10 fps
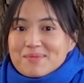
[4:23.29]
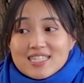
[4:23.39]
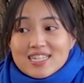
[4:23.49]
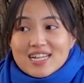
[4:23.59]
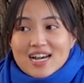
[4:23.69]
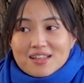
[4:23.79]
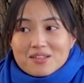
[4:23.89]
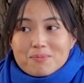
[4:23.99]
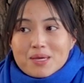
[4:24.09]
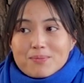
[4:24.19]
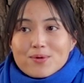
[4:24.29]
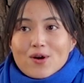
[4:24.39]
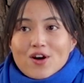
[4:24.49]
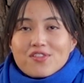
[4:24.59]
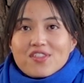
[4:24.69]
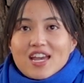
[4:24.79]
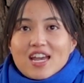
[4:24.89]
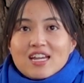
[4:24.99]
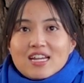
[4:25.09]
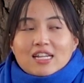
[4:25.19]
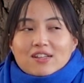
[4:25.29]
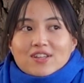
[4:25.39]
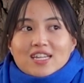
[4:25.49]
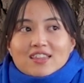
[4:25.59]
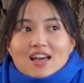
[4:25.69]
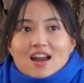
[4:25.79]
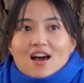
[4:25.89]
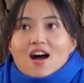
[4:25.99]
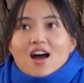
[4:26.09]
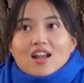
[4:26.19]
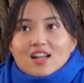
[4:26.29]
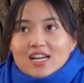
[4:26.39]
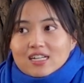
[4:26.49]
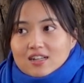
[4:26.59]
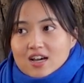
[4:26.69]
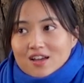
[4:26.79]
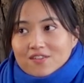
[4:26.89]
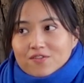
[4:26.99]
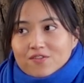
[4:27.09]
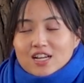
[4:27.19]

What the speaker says: seeing other people on there living that highlight life.